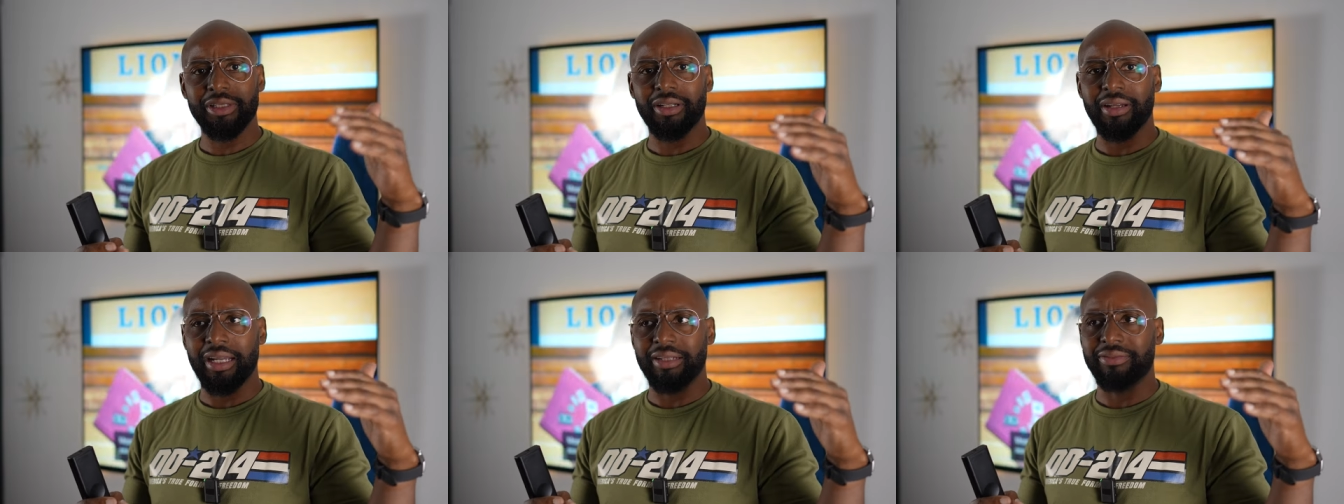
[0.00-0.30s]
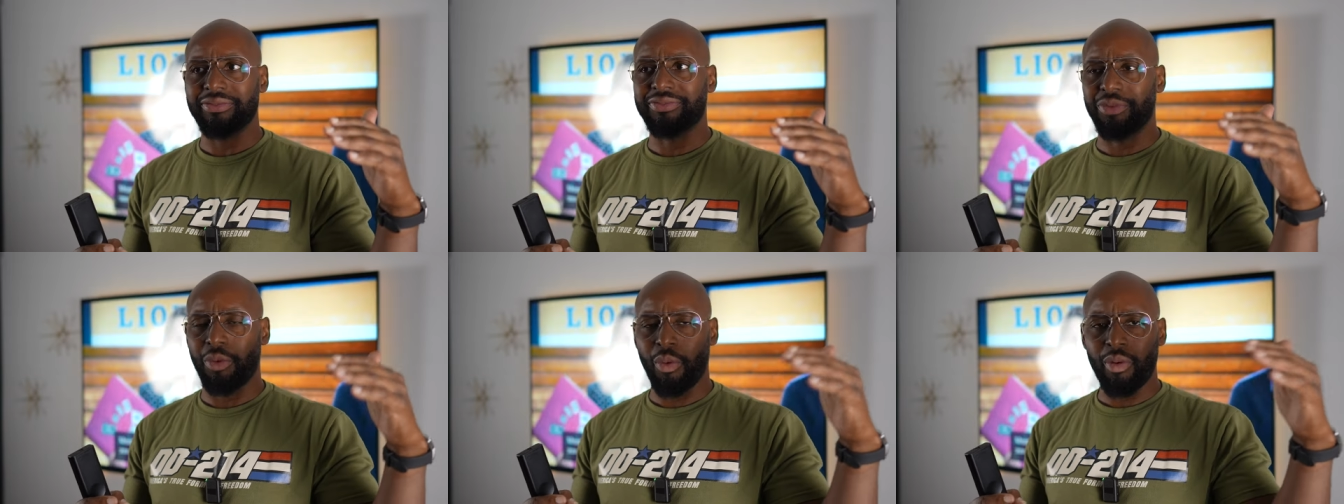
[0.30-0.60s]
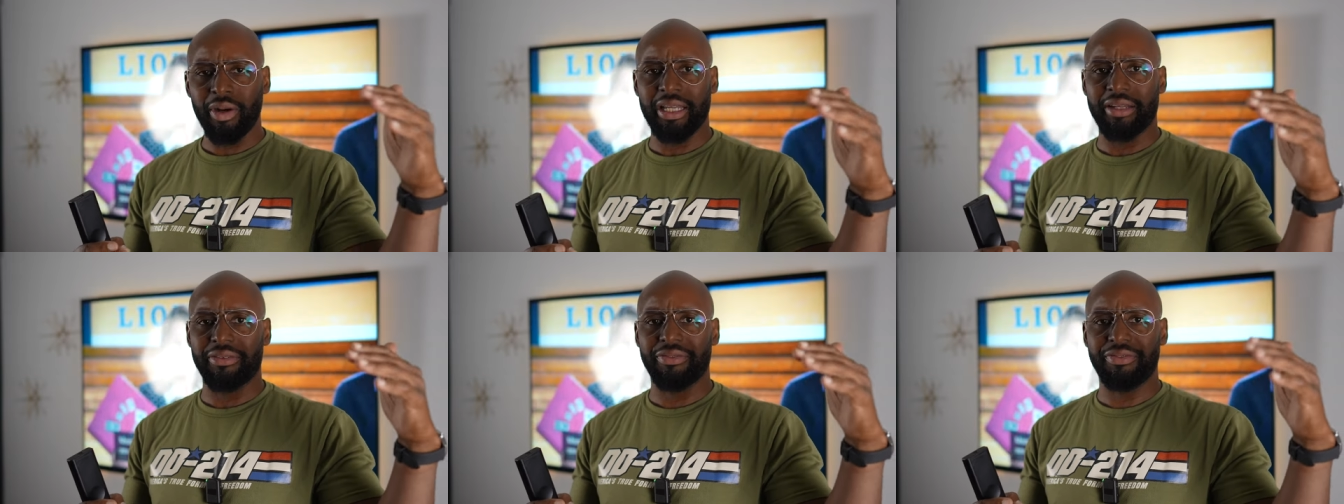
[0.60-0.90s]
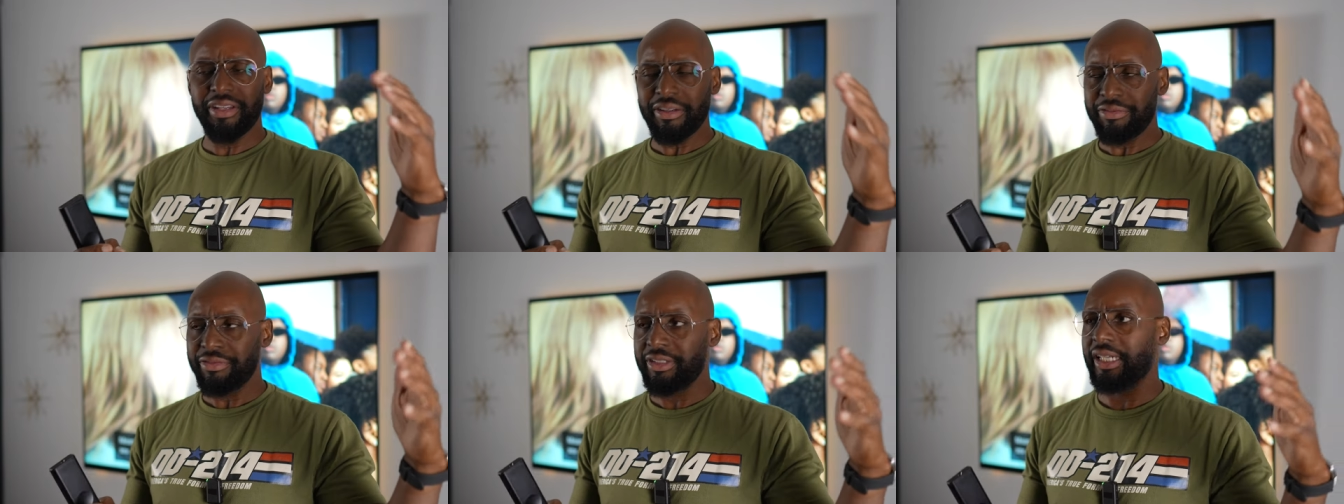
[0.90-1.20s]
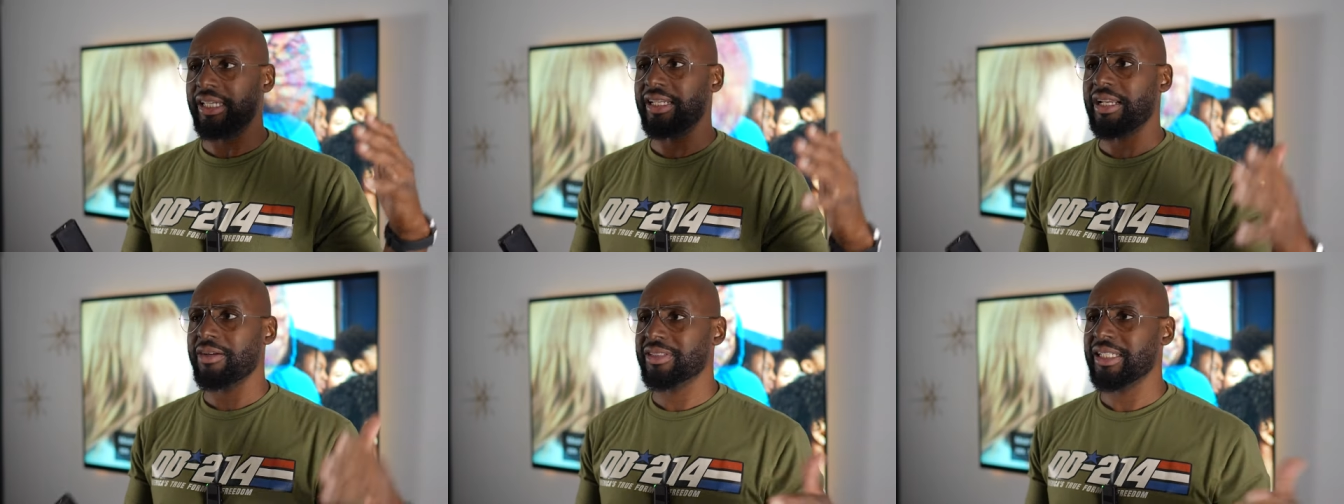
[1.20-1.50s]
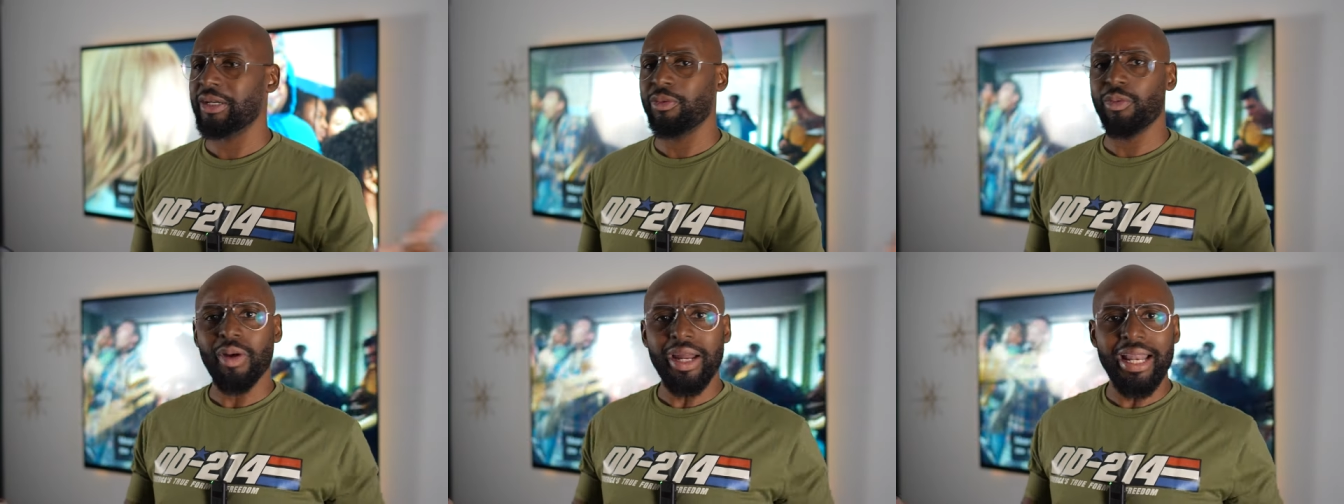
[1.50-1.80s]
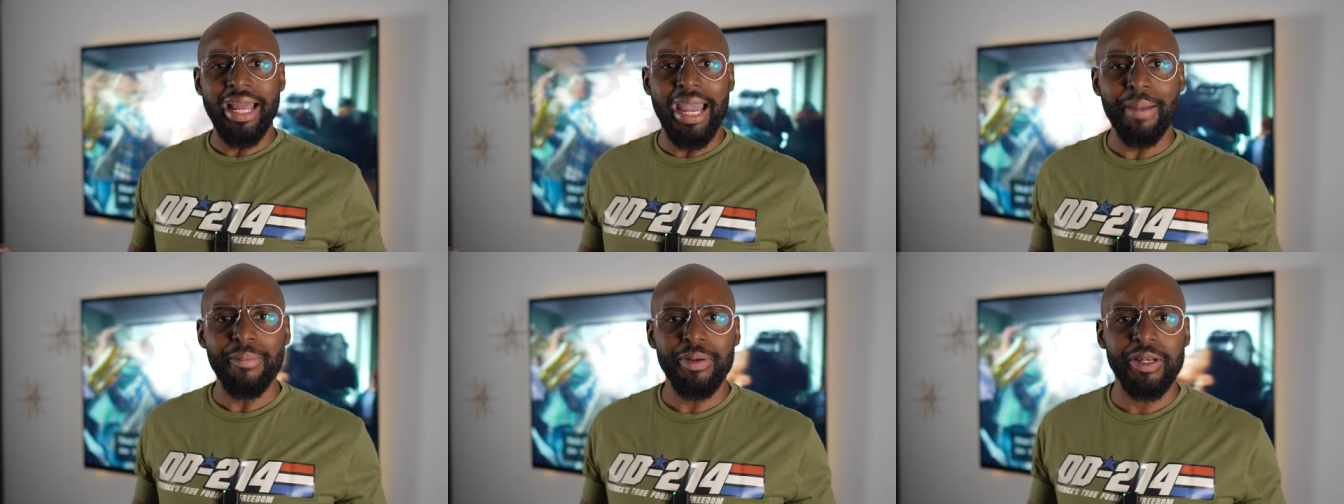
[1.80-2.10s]
to like 40, 50. And I was like, what
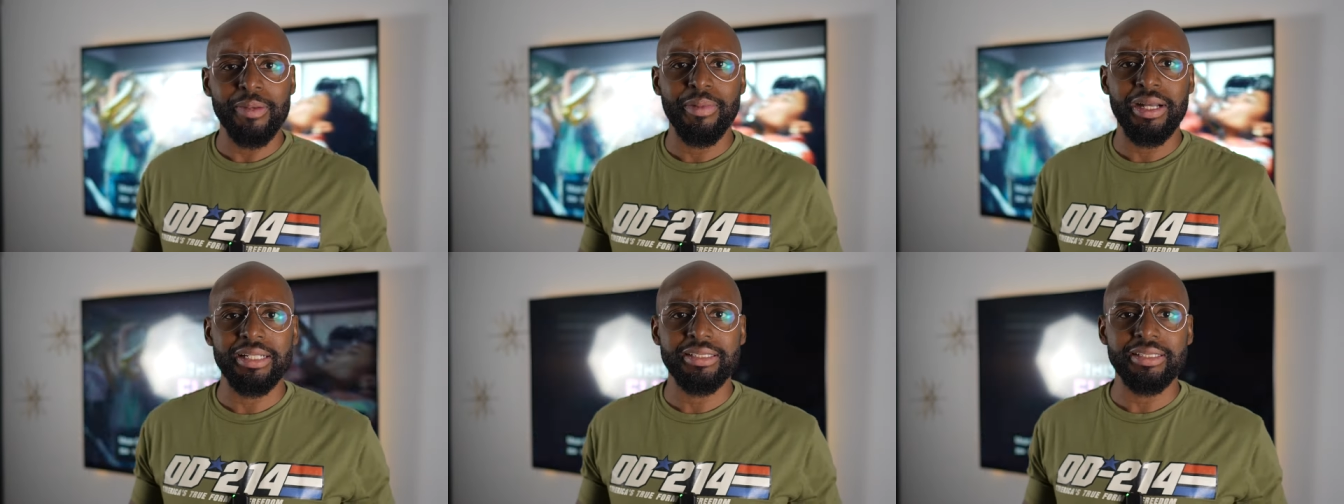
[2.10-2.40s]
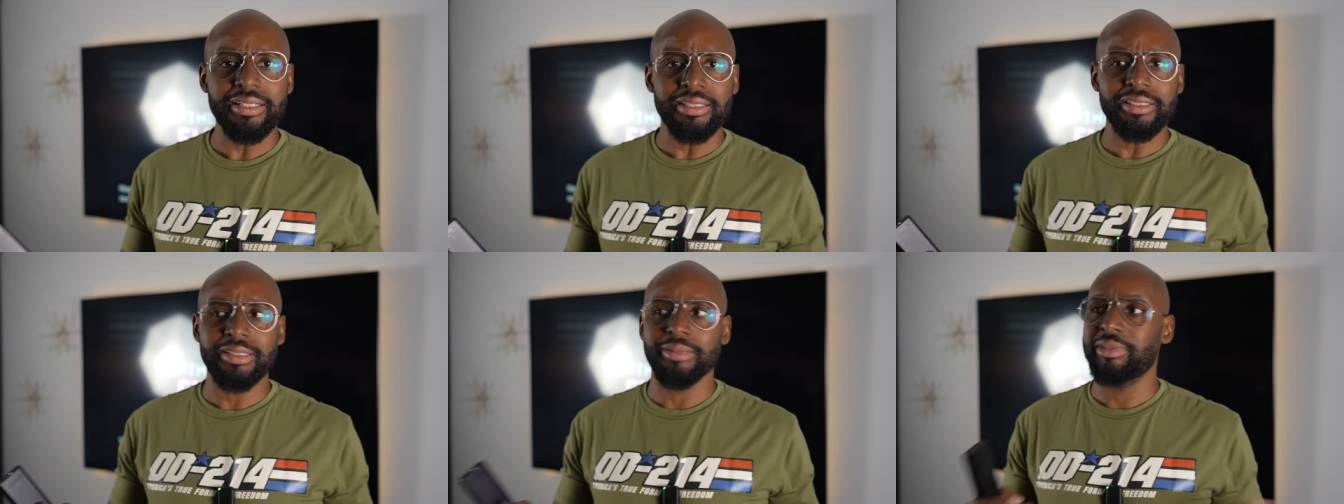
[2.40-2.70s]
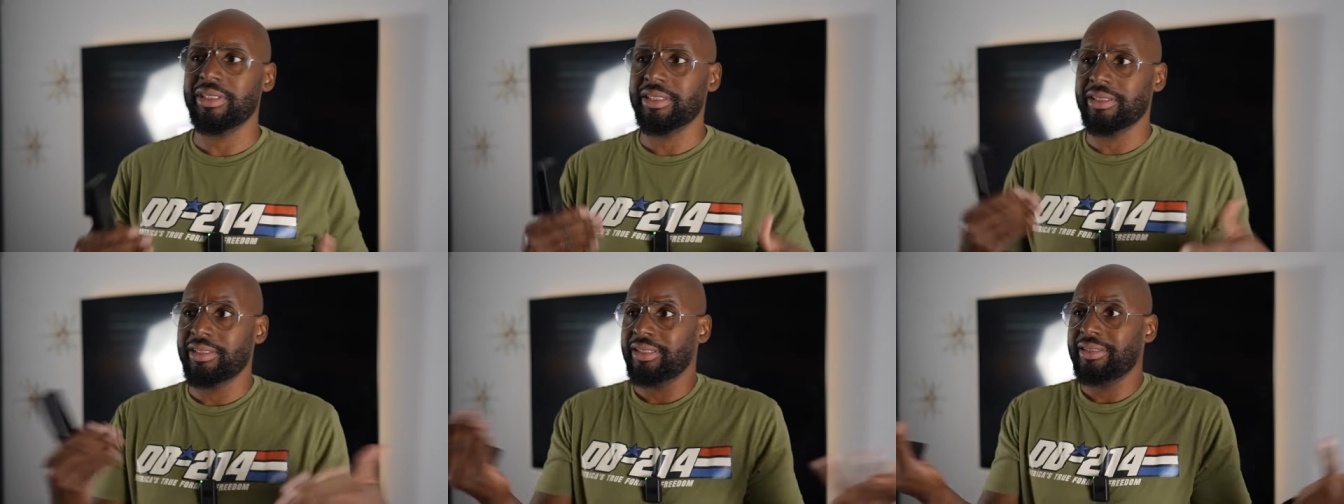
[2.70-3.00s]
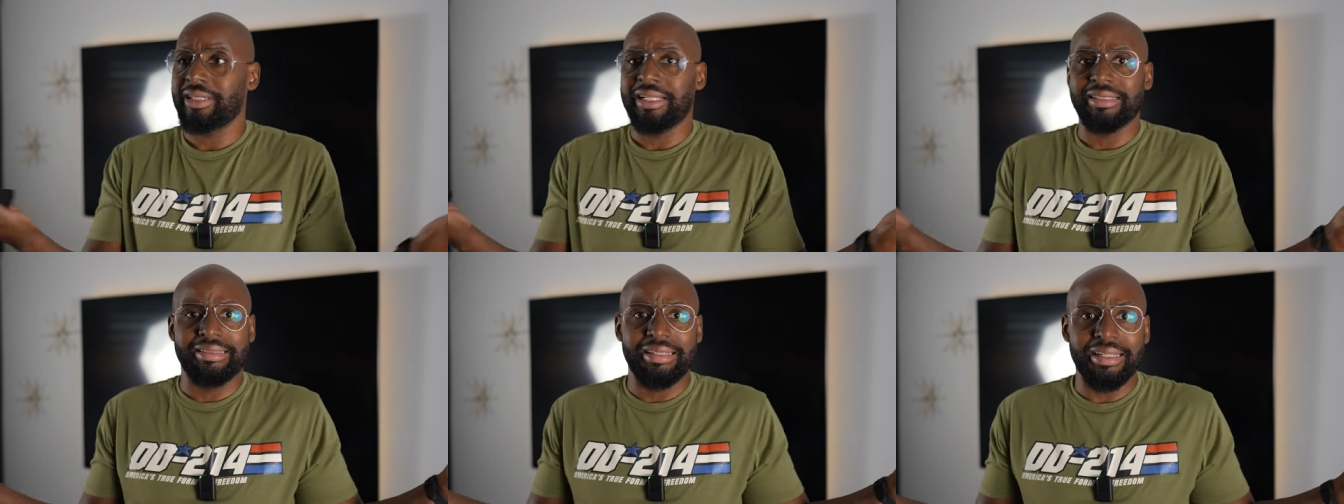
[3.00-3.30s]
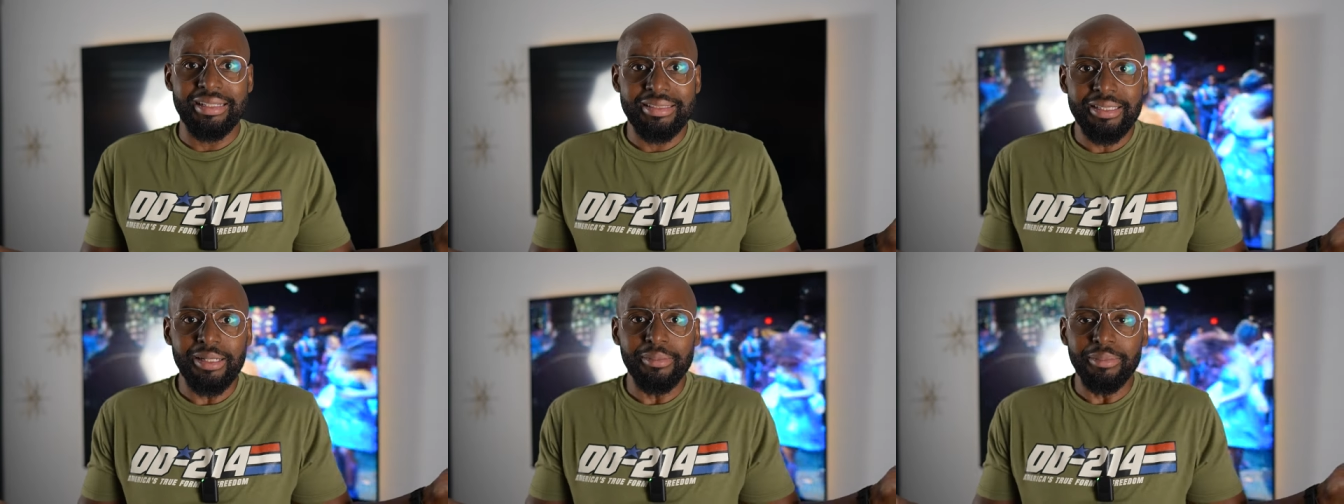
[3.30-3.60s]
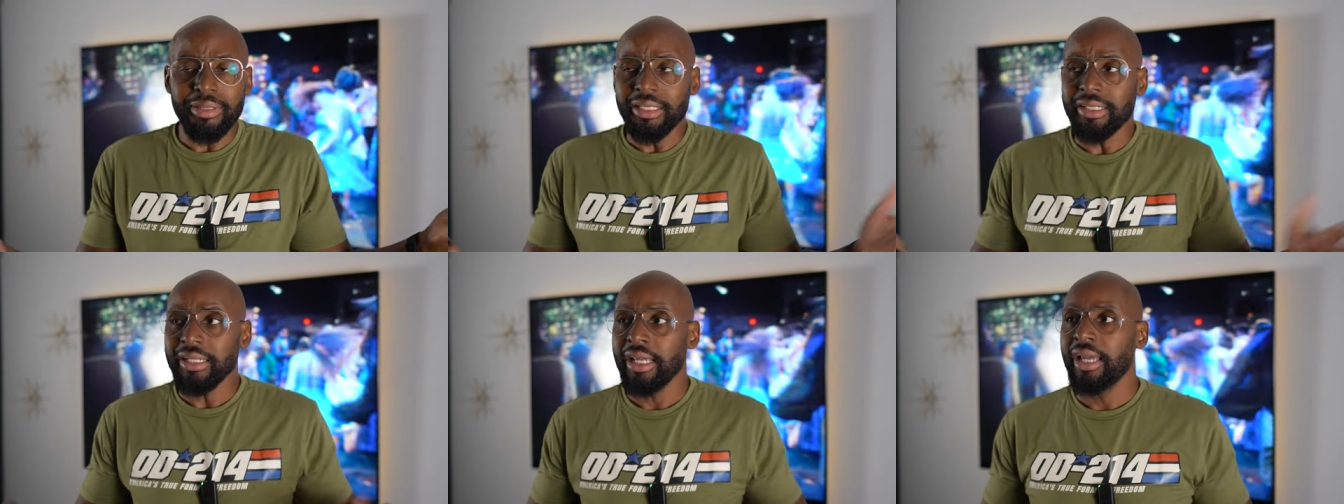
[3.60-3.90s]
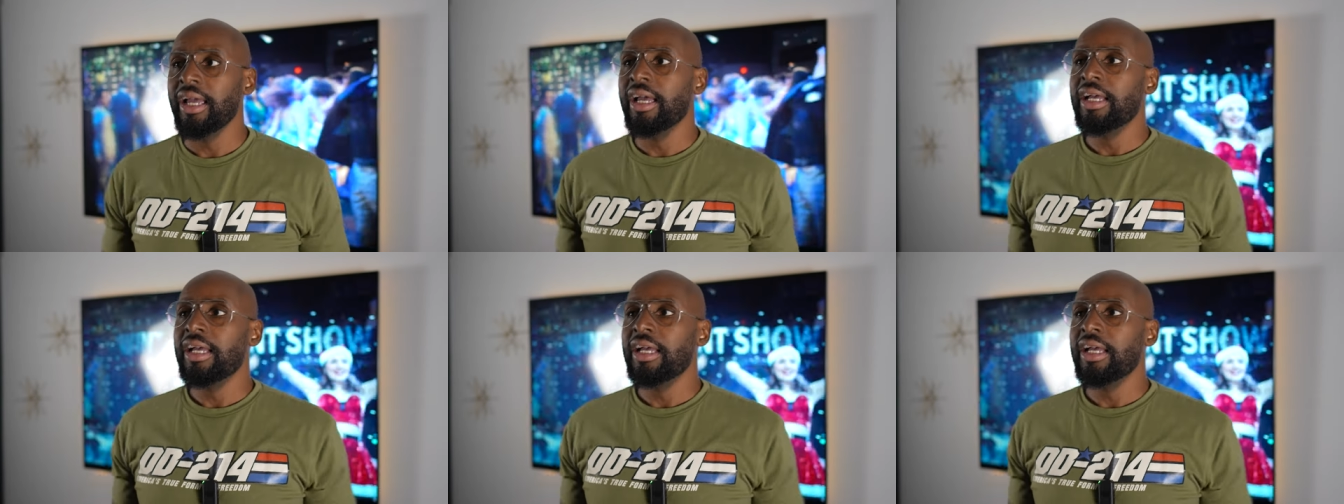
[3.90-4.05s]
happened to my system? It's because I did something?